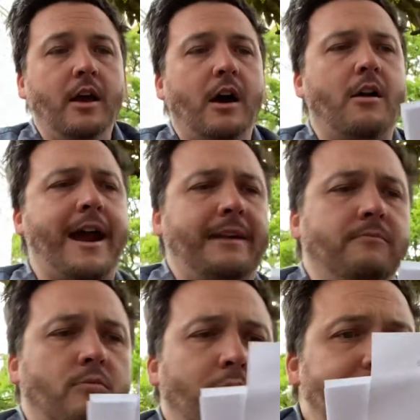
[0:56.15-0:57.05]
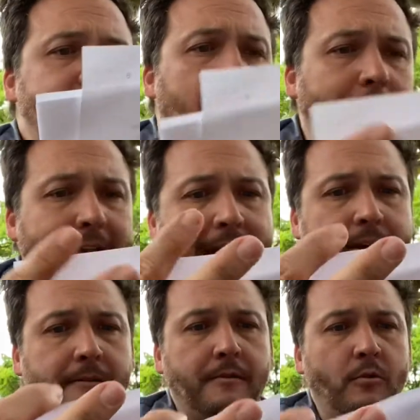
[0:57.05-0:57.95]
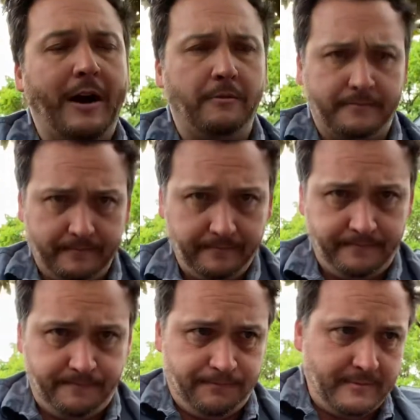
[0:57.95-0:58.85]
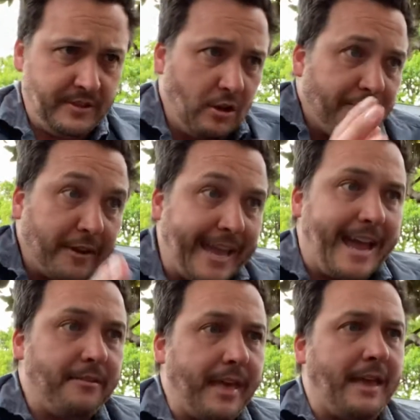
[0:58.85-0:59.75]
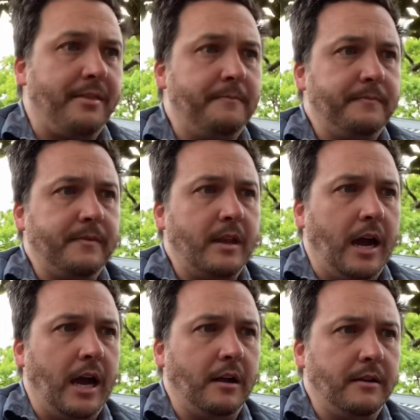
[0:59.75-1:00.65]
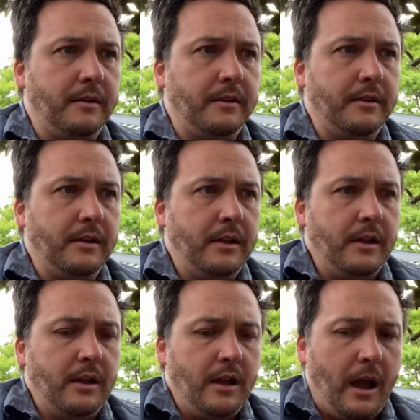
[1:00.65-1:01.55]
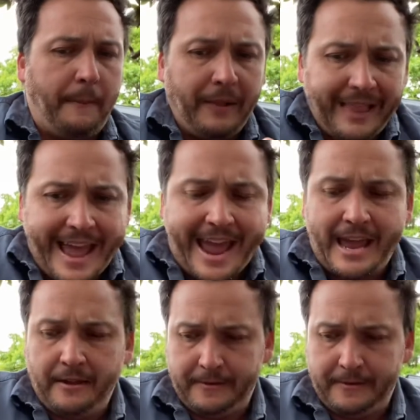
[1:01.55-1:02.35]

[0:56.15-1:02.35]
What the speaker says: All right, what is a play? Well, don't forget that a play